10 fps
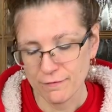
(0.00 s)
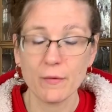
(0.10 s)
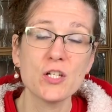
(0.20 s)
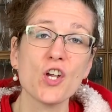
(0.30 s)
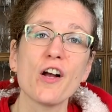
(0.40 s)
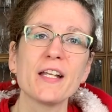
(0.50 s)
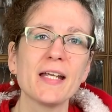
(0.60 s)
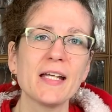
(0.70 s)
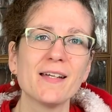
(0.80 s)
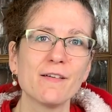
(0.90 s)
very
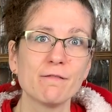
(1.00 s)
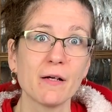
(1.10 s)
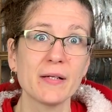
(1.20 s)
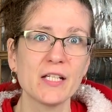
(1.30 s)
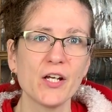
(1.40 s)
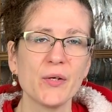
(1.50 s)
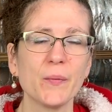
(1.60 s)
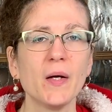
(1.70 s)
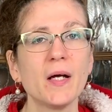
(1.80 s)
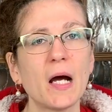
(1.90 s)
shiny, very new,
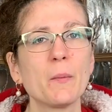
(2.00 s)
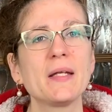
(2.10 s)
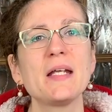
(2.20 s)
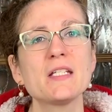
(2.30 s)
and we need